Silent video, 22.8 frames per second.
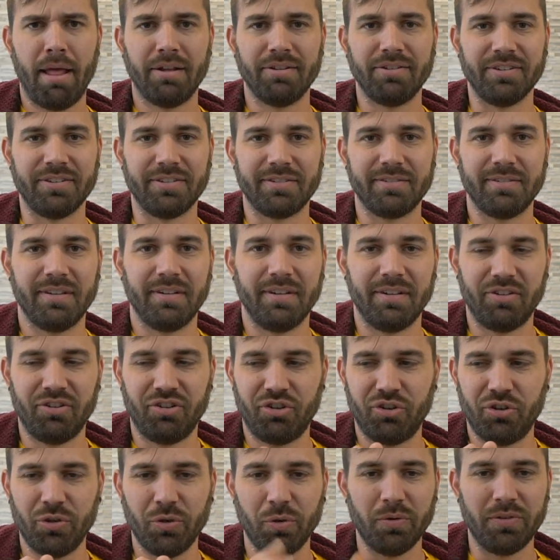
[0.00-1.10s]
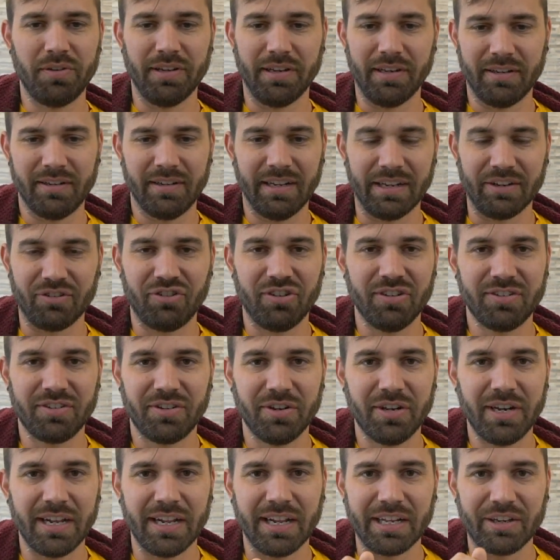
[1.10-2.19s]
just shoots it. Like she's
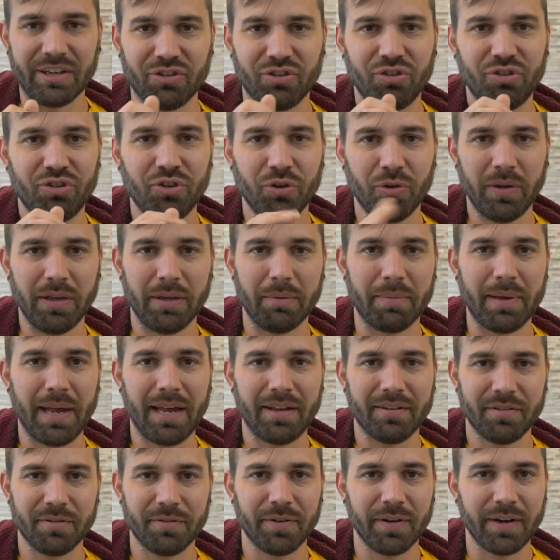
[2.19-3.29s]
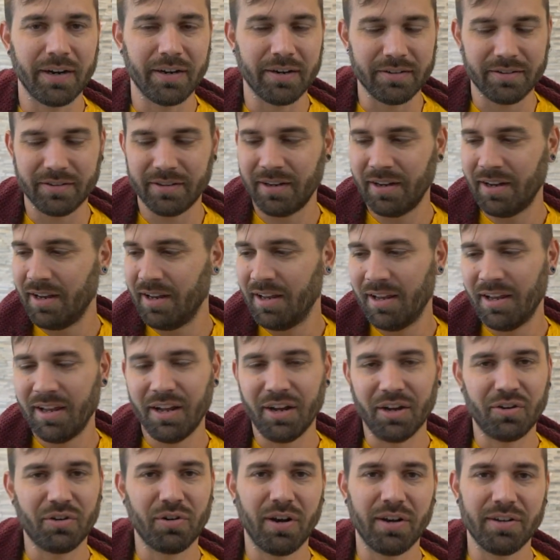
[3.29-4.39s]
good at shooting pacifiers
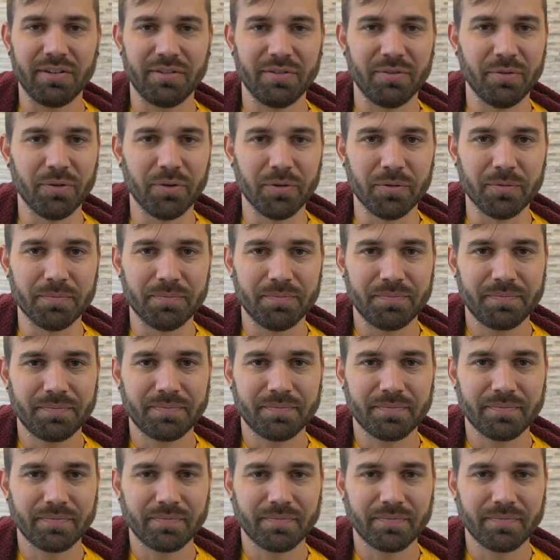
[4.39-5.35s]
across the room. Yeah, she's